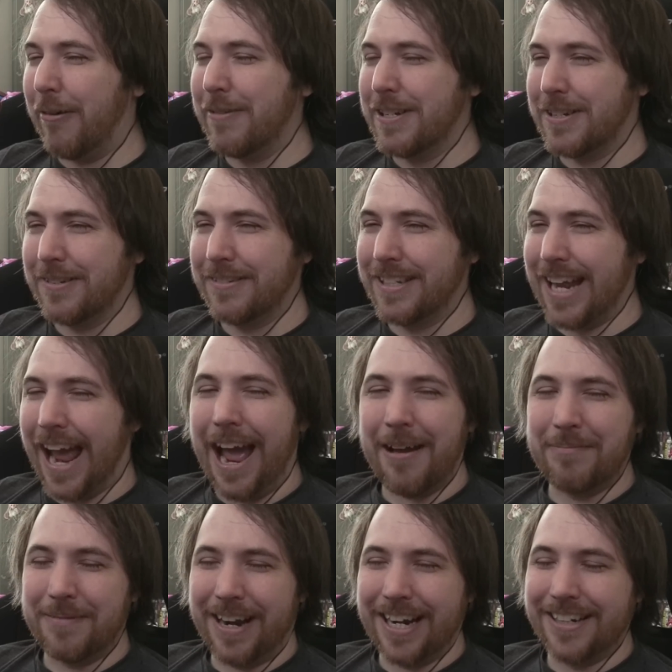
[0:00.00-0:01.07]
Why would you
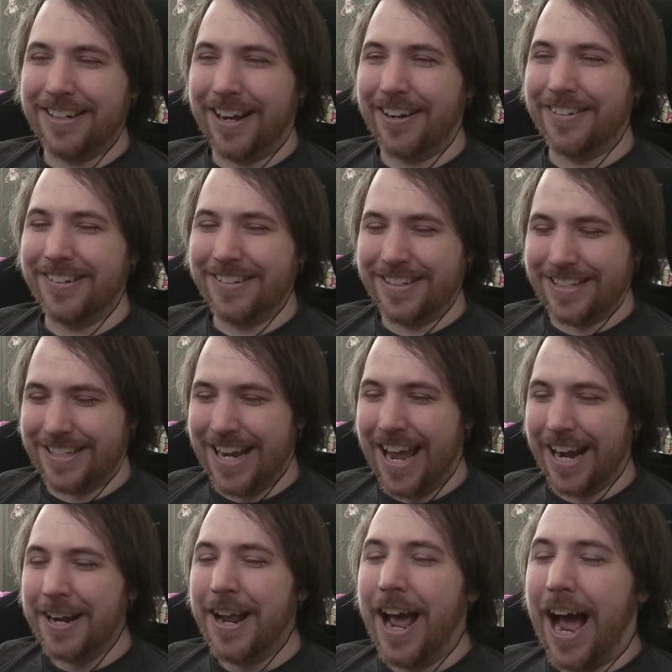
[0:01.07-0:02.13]
dap? I don't
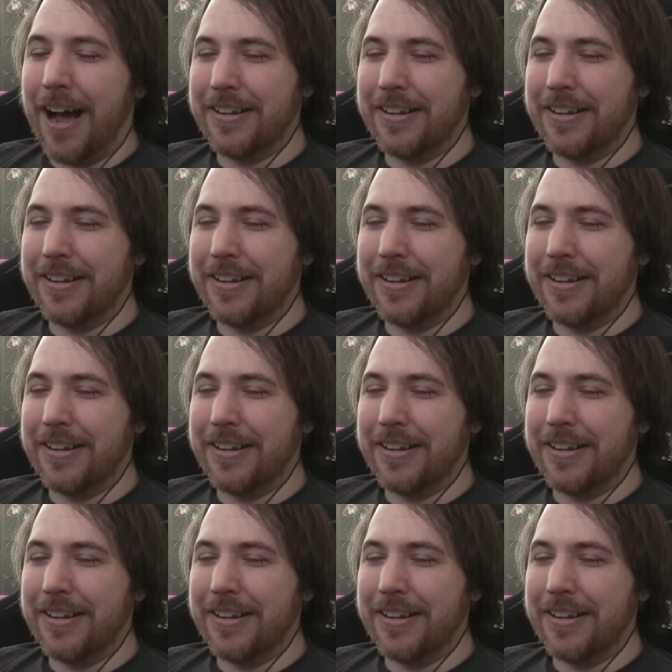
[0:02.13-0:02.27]
understand.